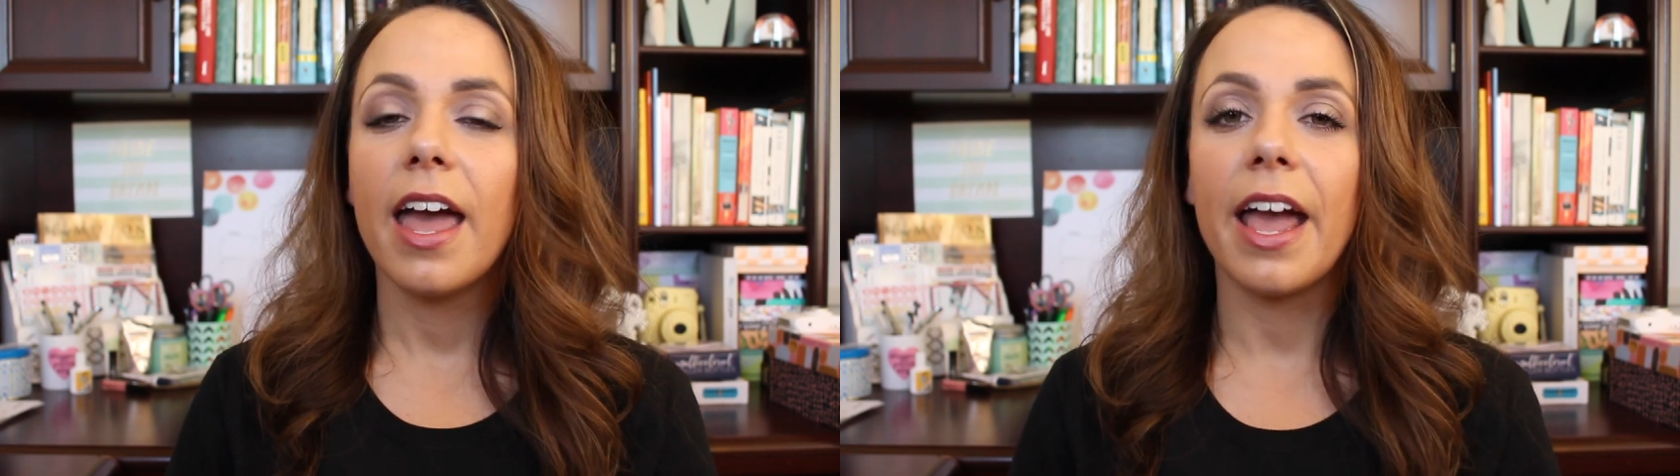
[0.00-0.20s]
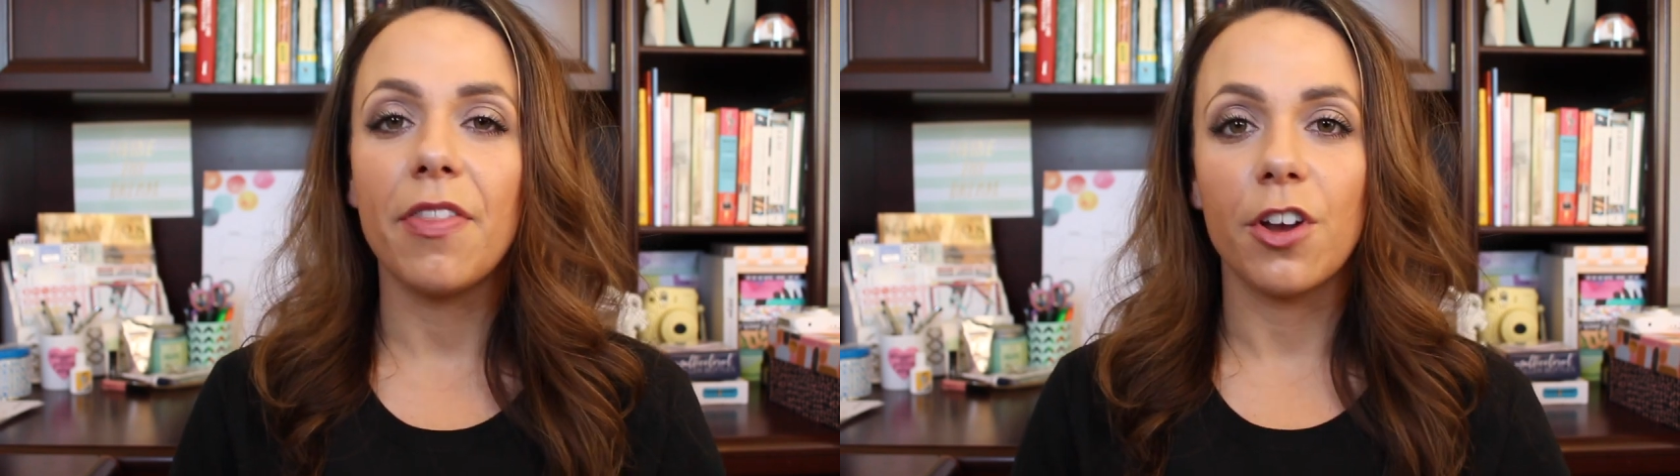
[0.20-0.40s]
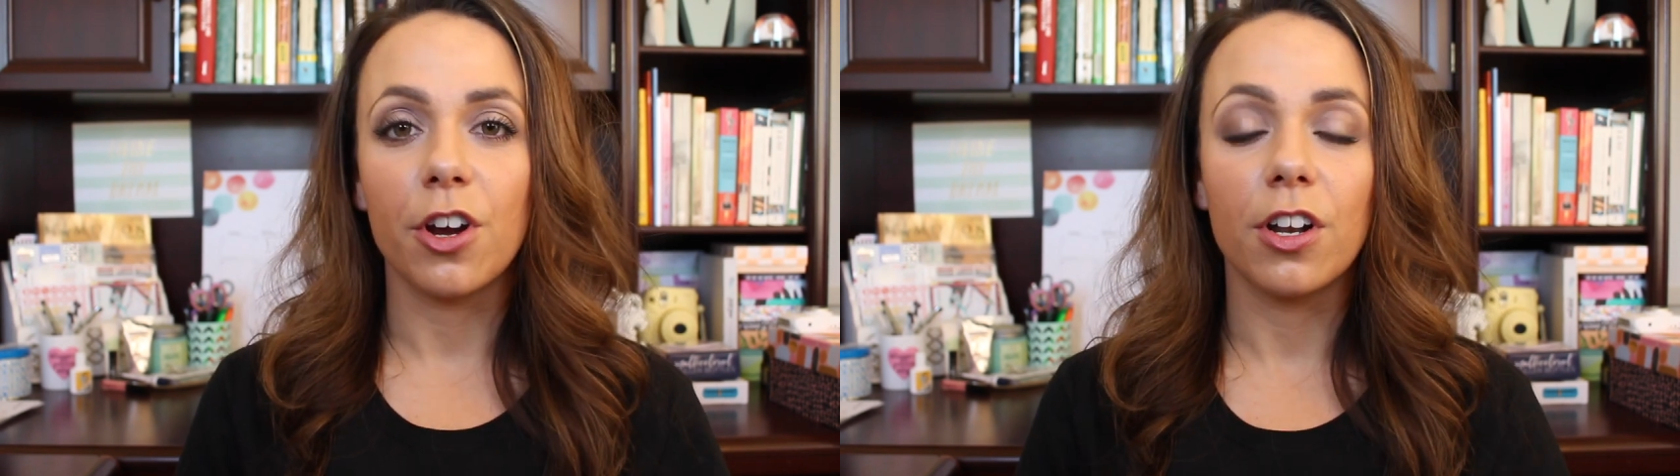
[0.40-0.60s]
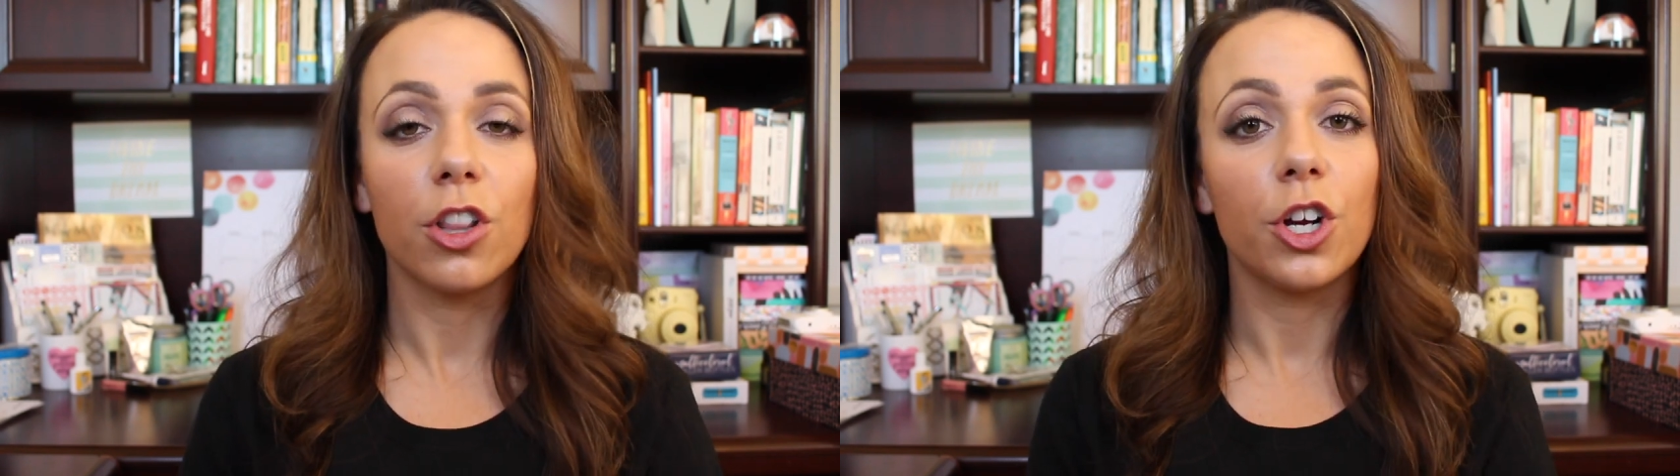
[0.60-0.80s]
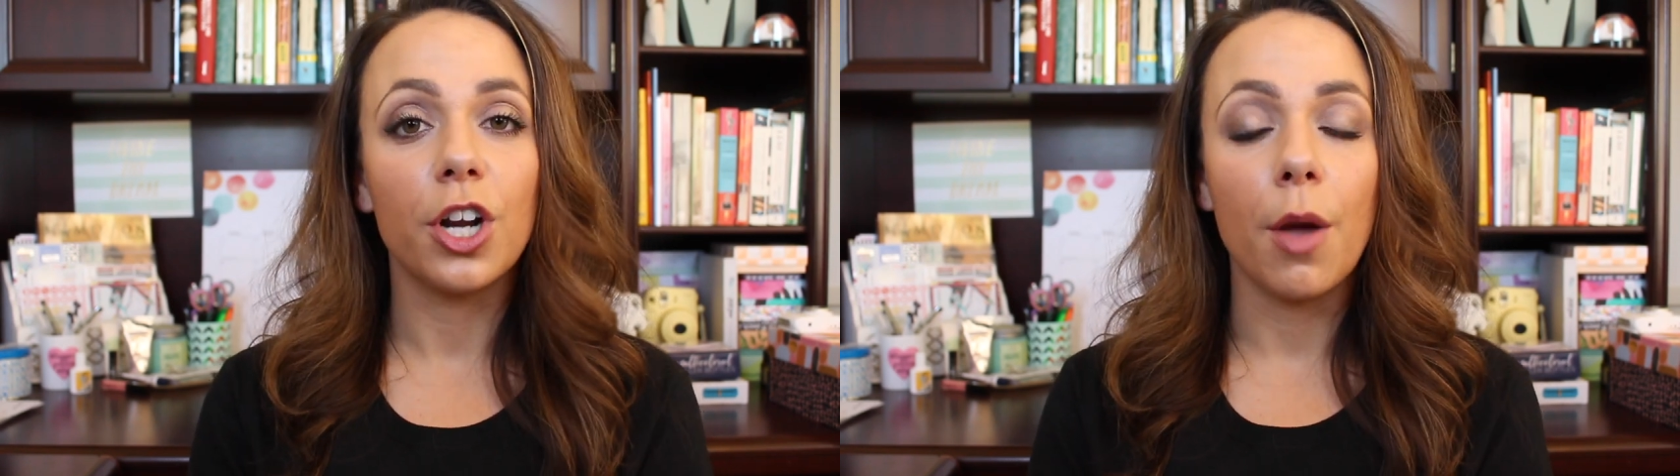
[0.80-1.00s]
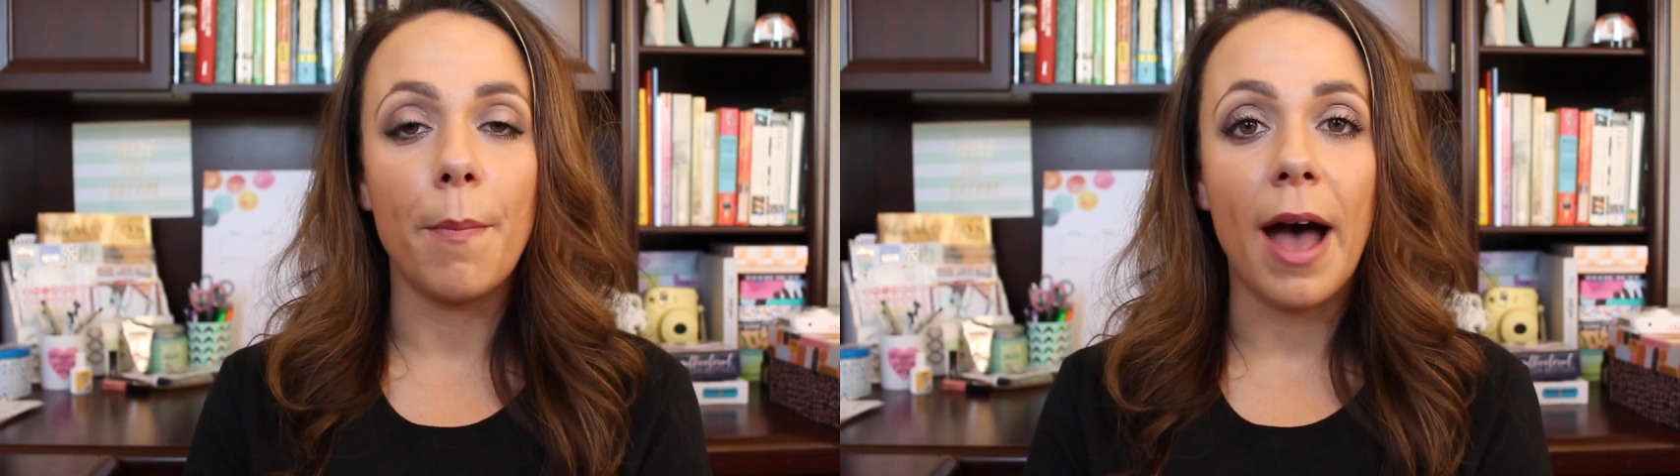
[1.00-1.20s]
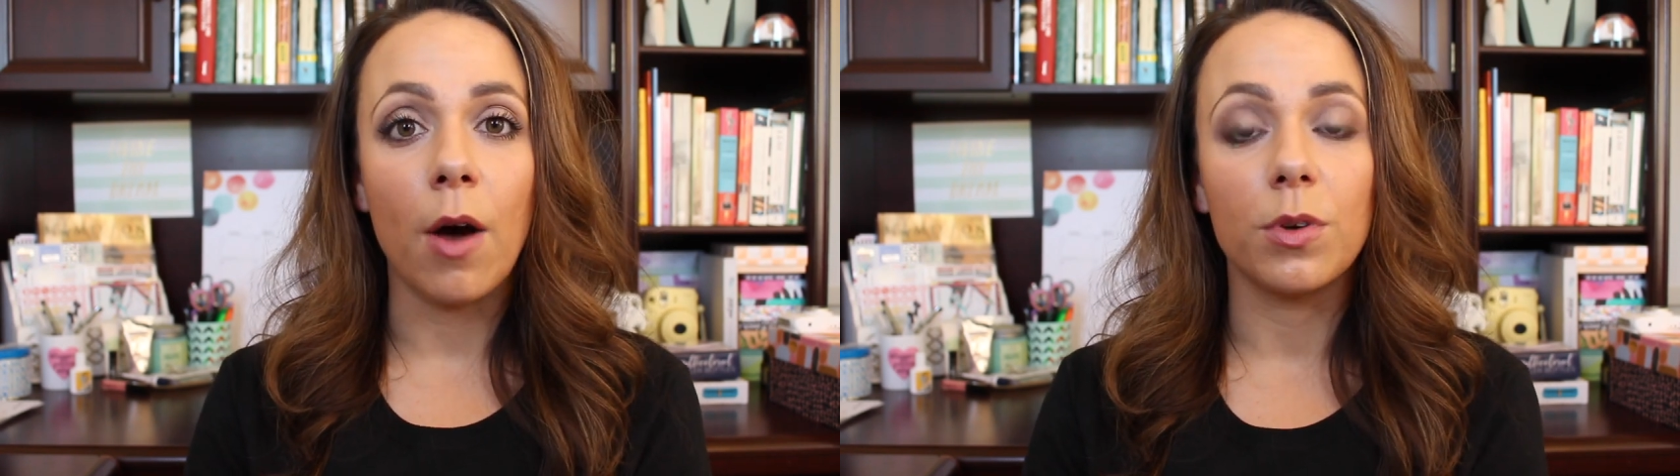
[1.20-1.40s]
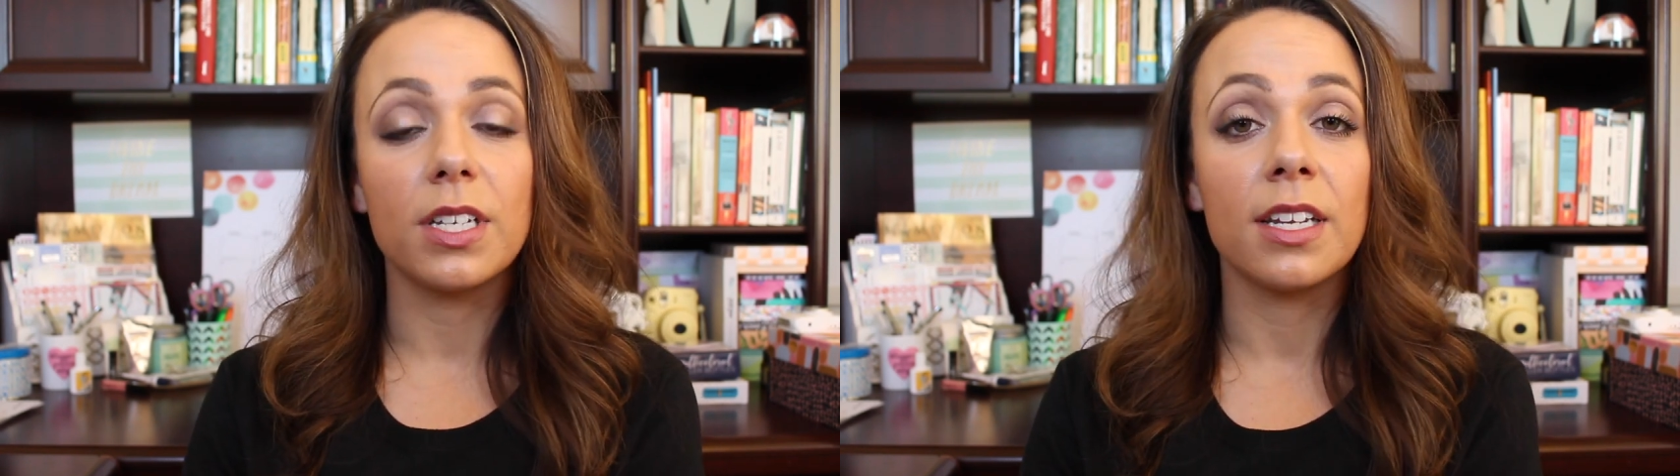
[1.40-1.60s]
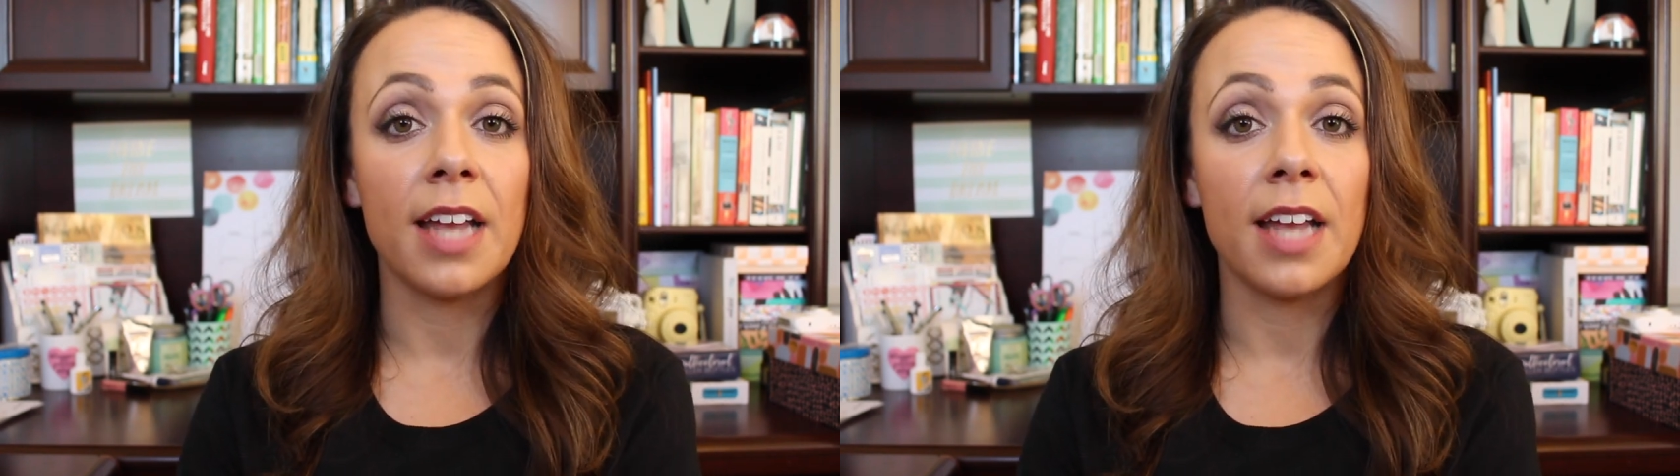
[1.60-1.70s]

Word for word: and they're going to learn about